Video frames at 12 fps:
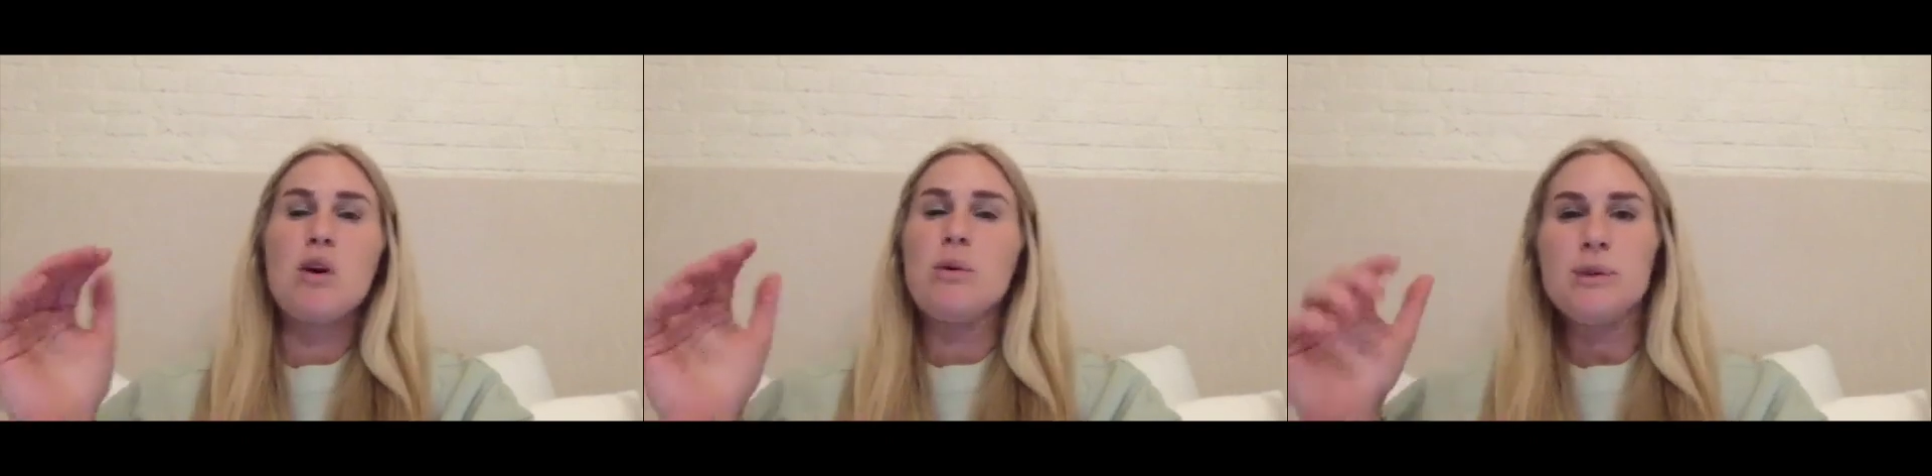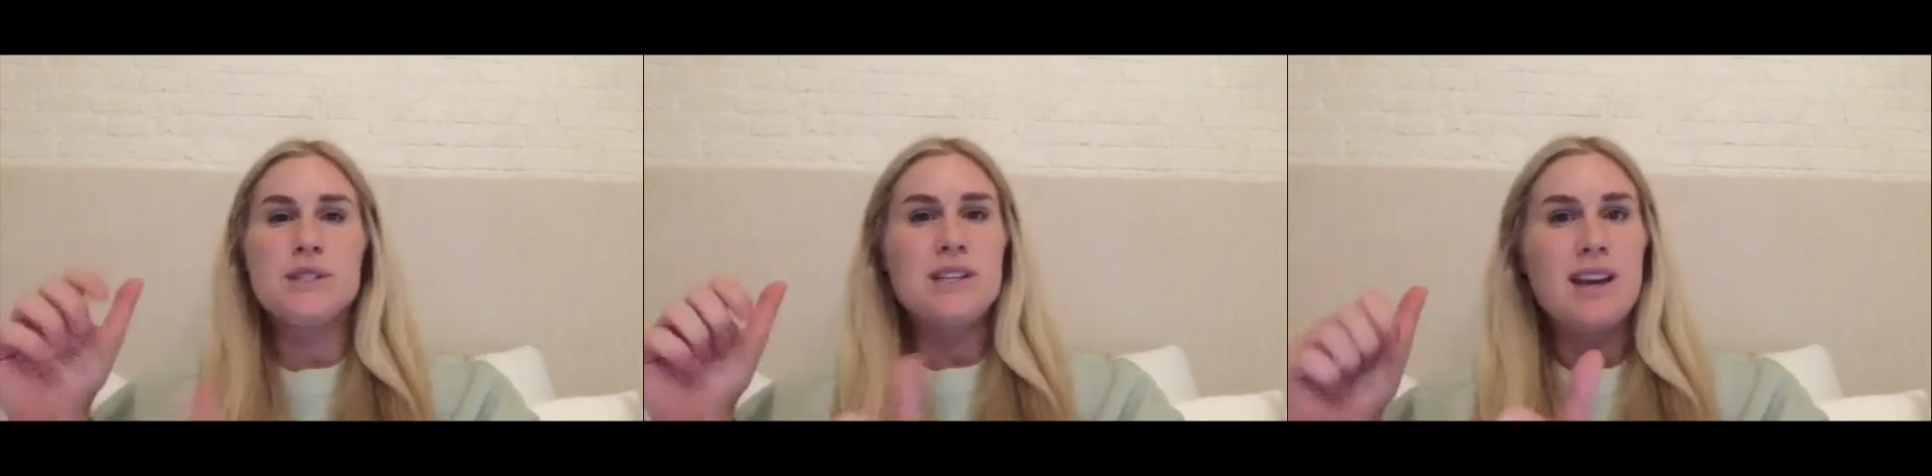
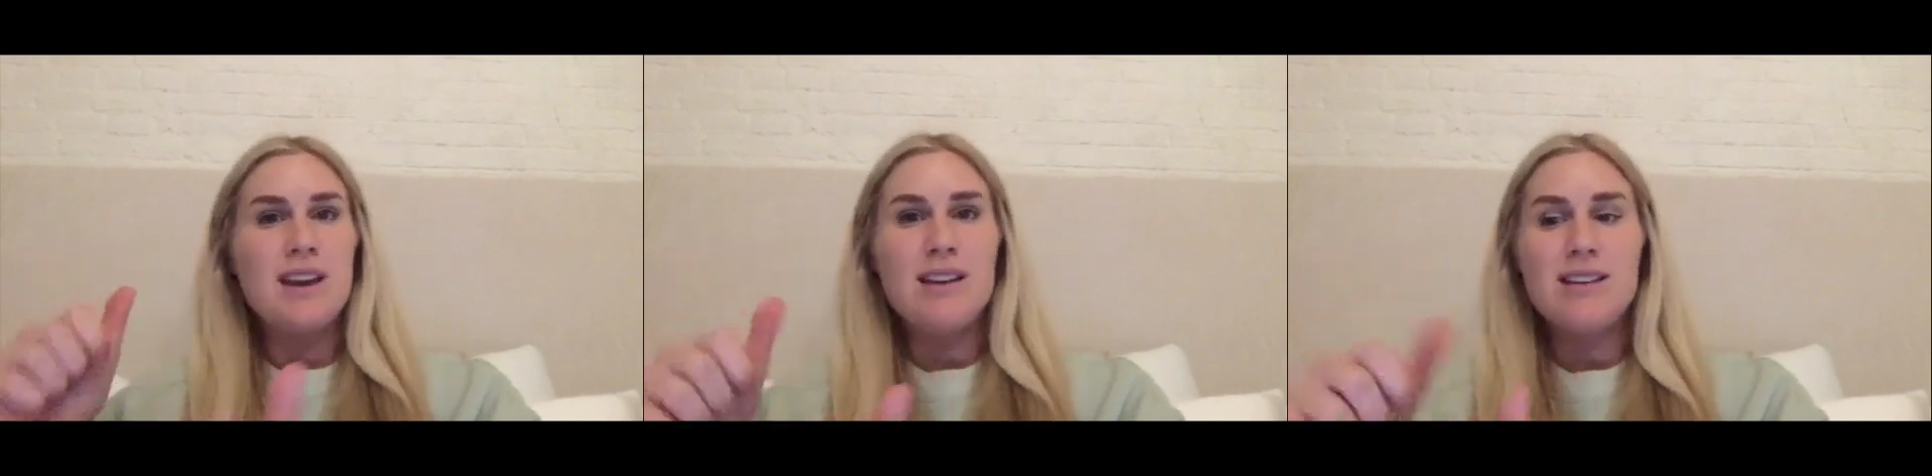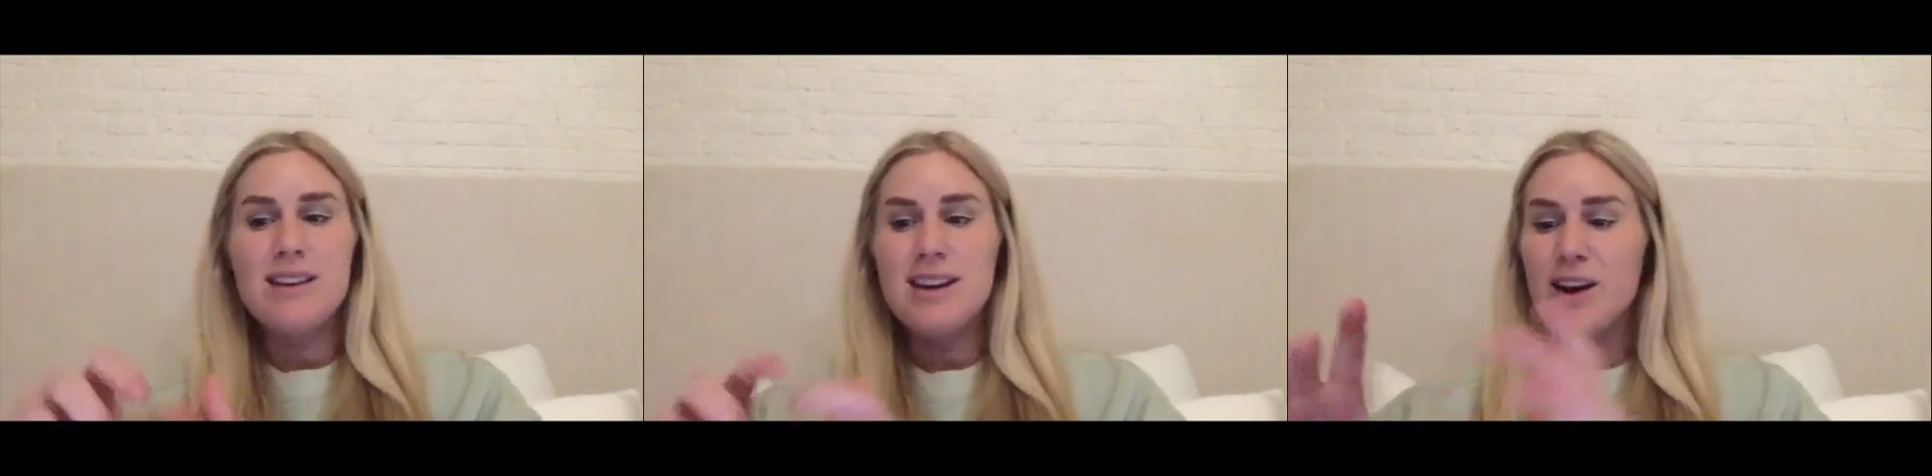
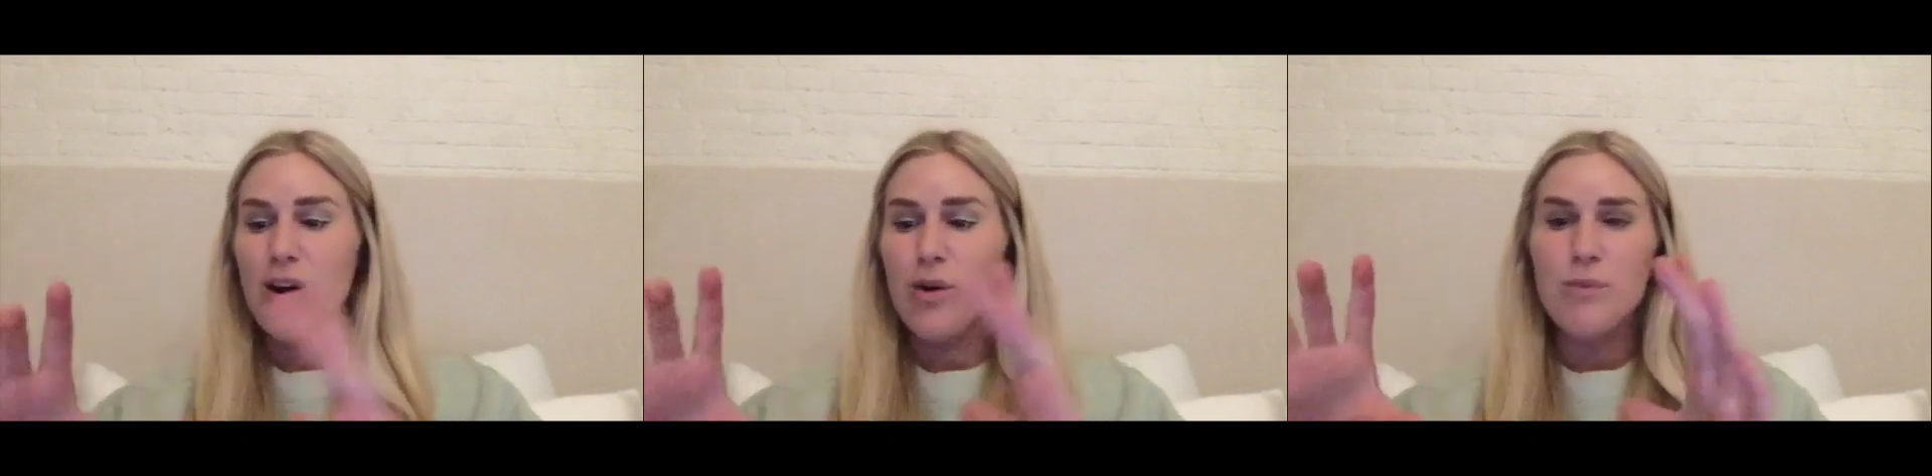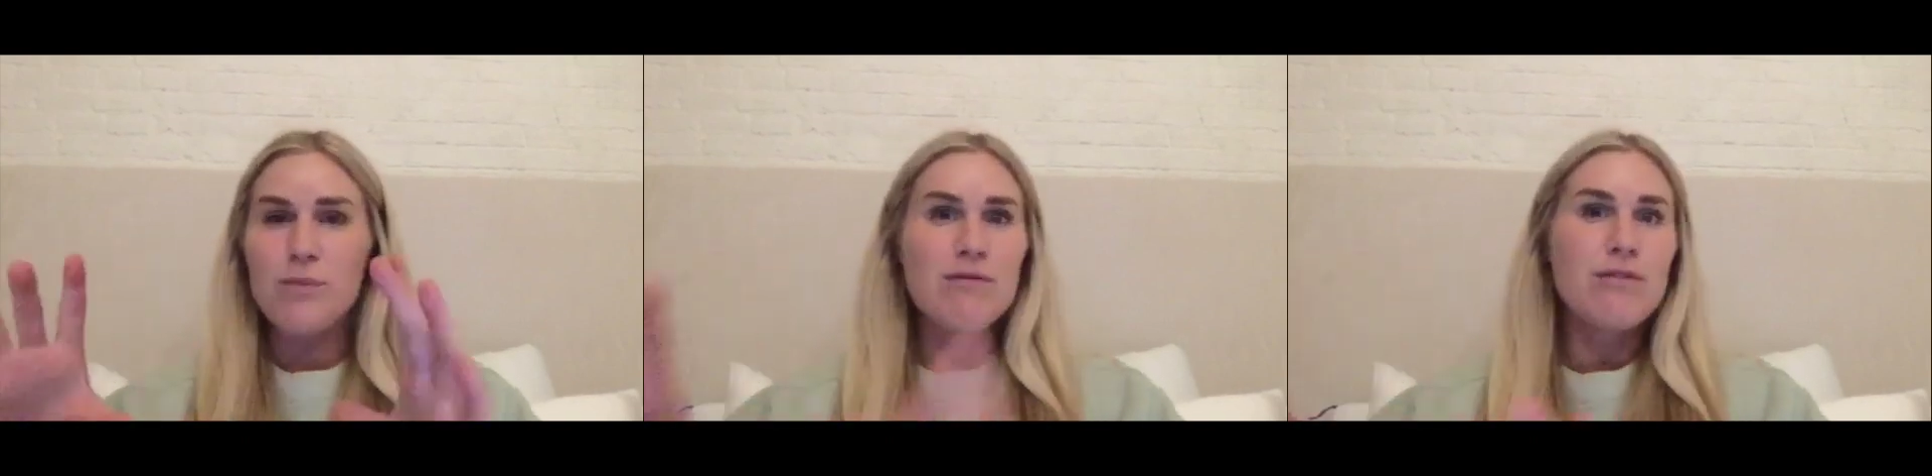posting,
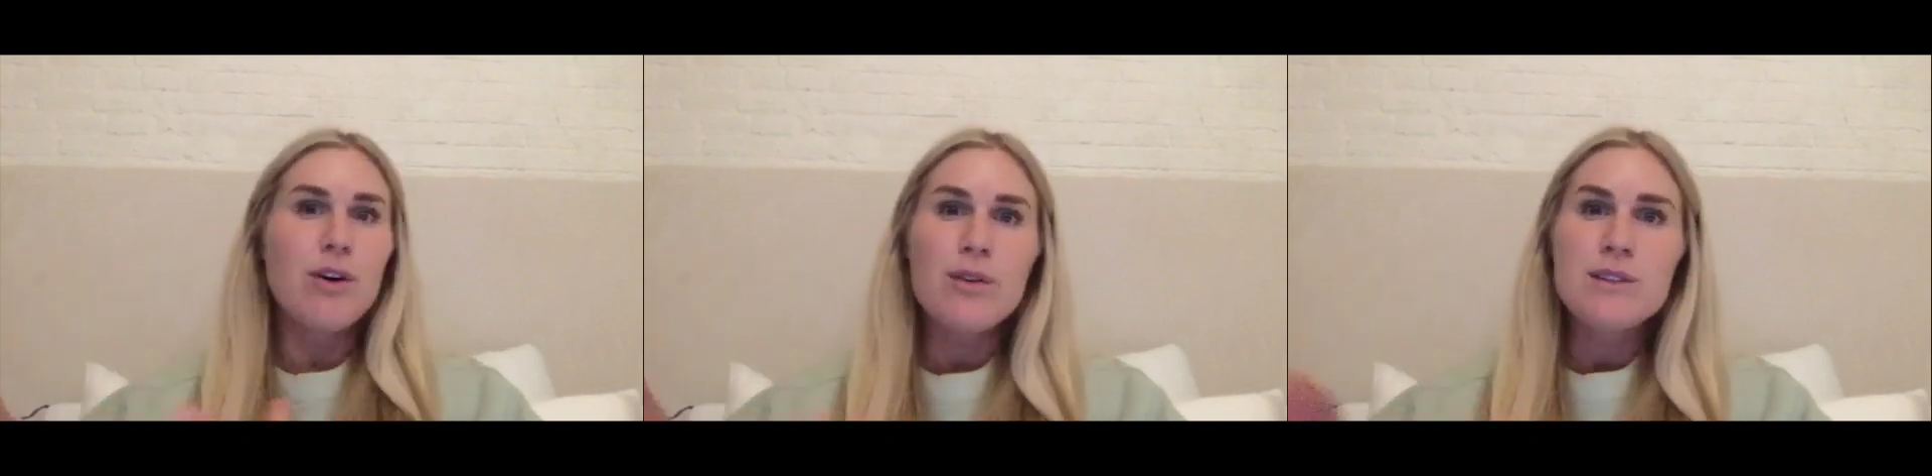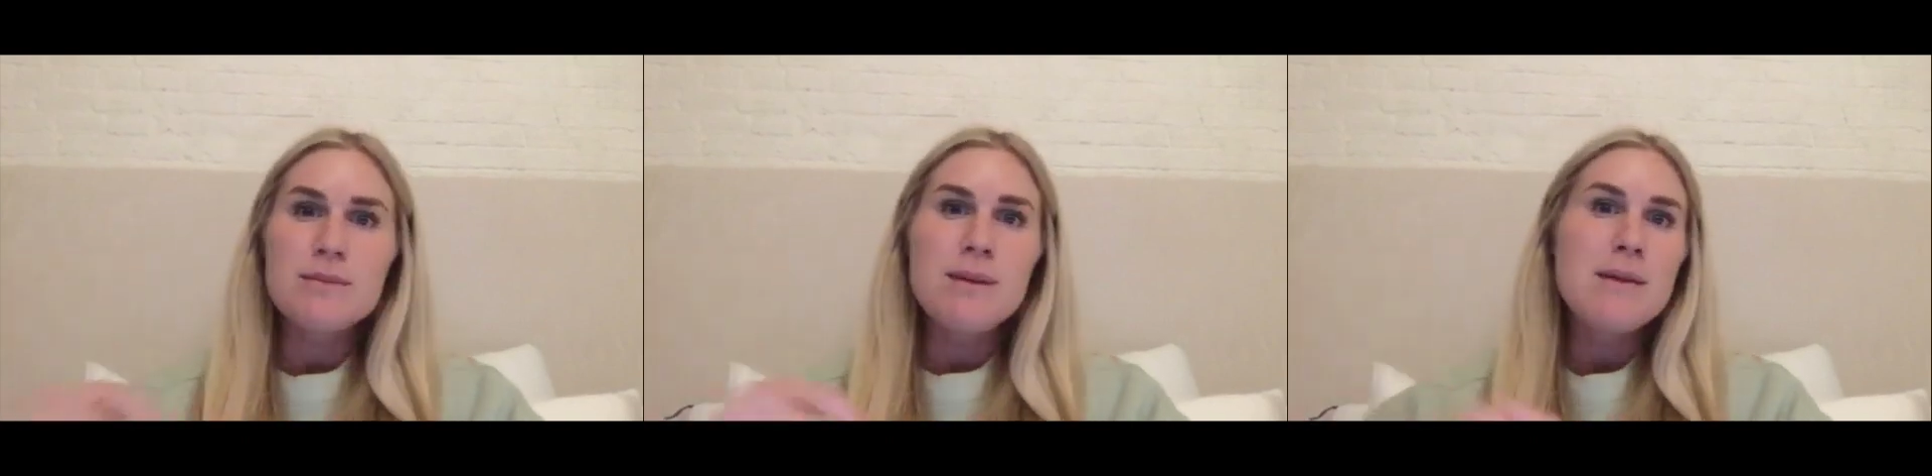
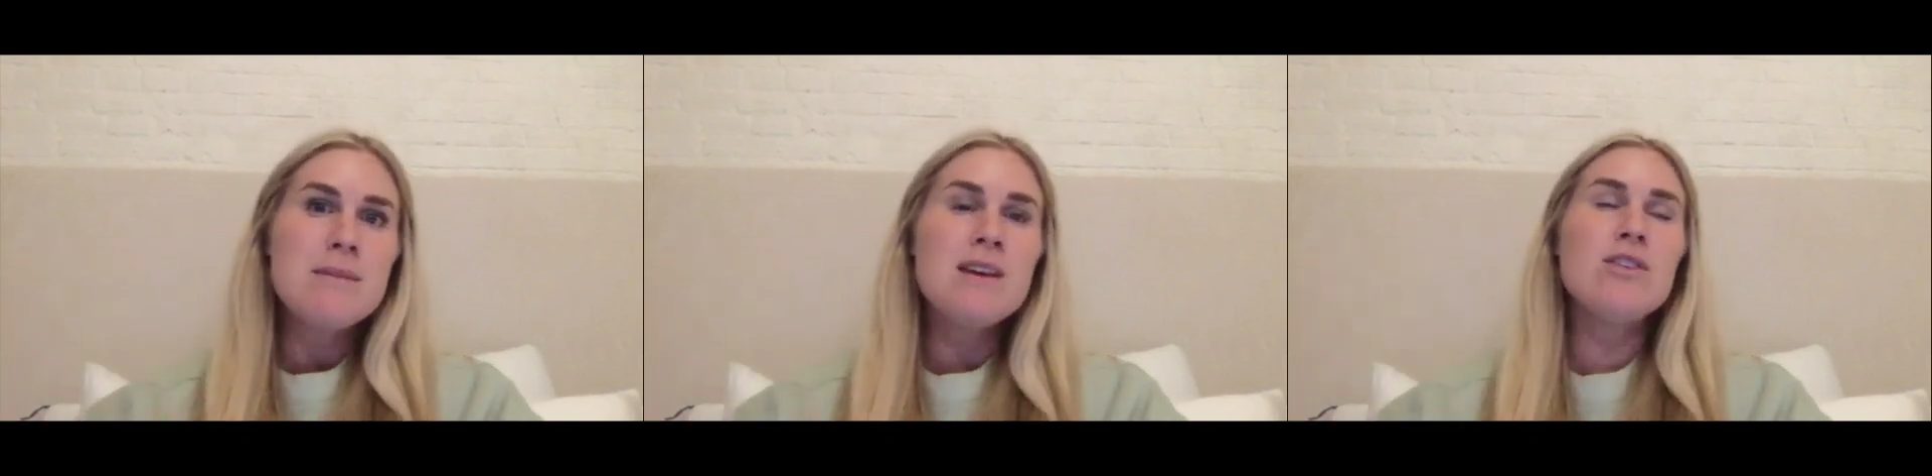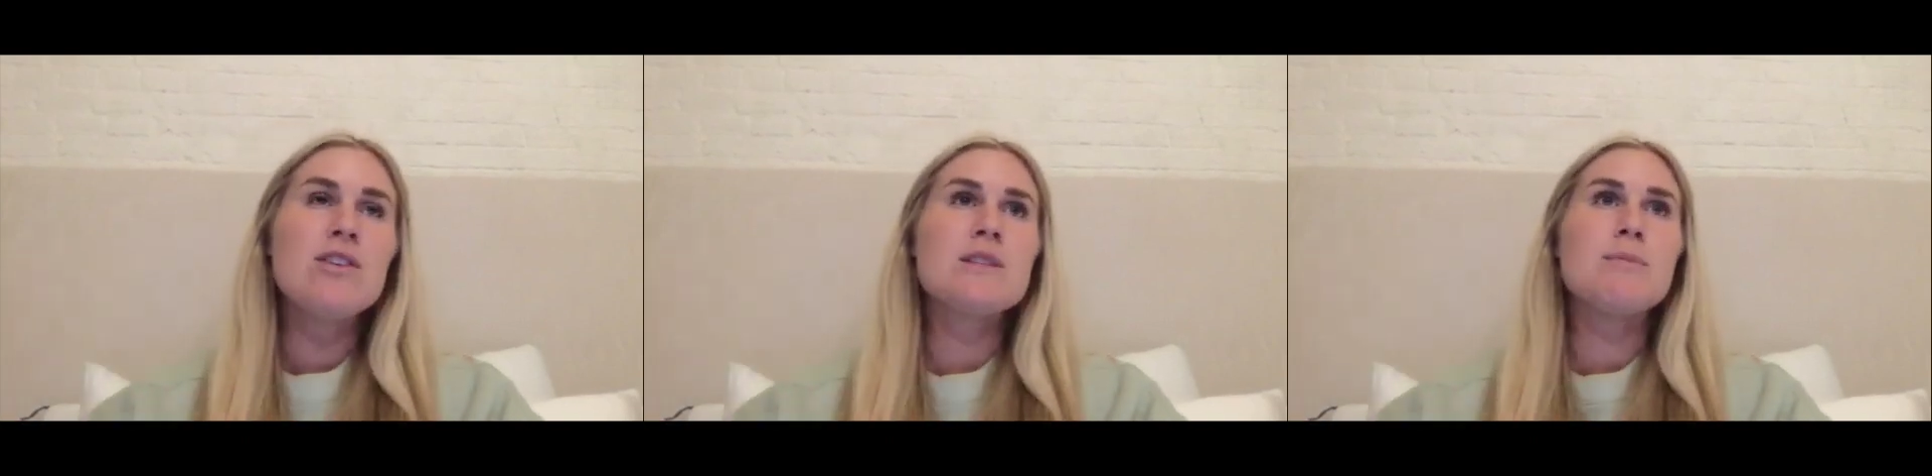photos of my
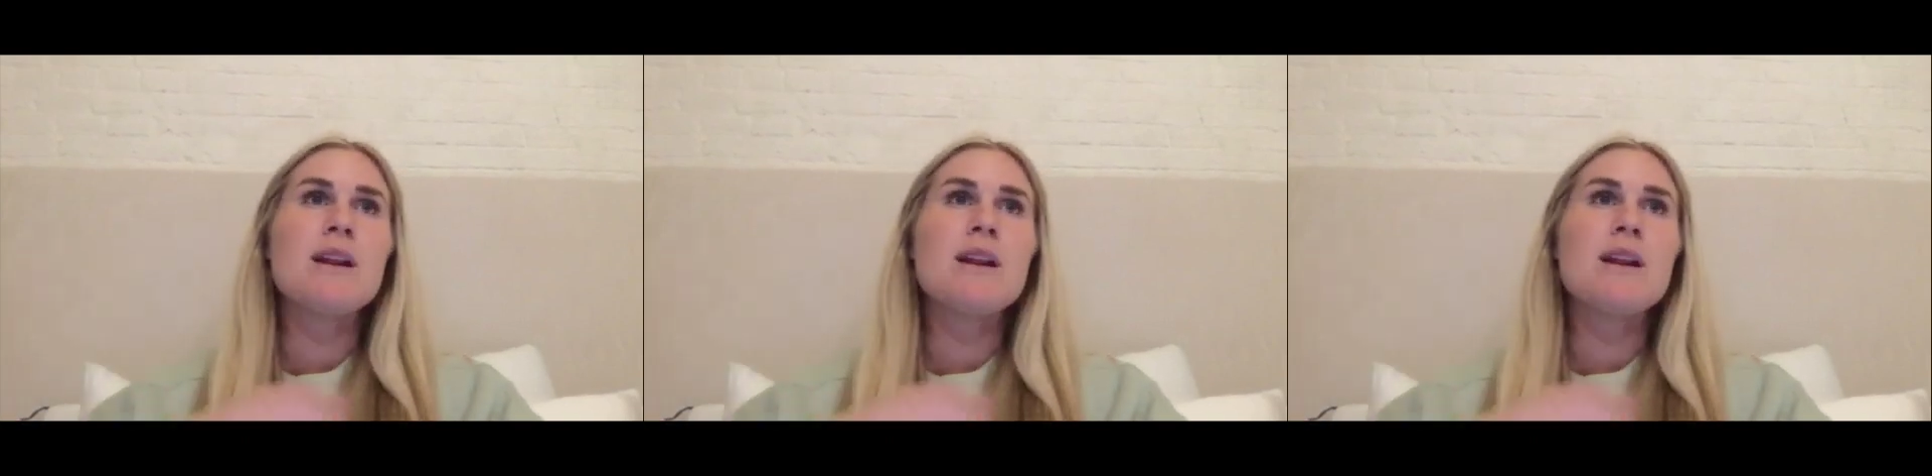meals.